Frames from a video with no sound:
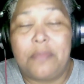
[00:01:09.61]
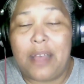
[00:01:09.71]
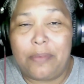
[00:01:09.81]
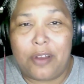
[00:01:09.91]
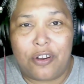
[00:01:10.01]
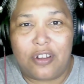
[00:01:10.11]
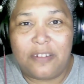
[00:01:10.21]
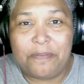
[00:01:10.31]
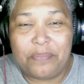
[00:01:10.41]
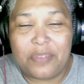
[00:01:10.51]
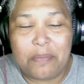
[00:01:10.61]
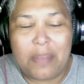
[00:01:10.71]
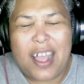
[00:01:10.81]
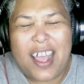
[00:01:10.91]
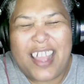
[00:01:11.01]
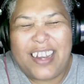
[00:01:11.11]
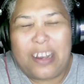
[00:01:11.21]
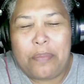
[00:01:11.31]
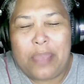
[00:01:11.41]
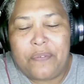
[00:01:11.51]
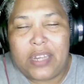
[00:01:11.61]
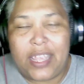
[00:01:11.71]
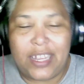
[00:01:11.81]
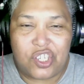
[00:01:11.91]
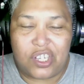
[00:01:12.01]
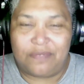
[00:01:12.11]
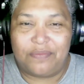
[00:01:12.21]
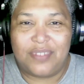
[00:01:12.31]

to my girl, my little barefoot angel.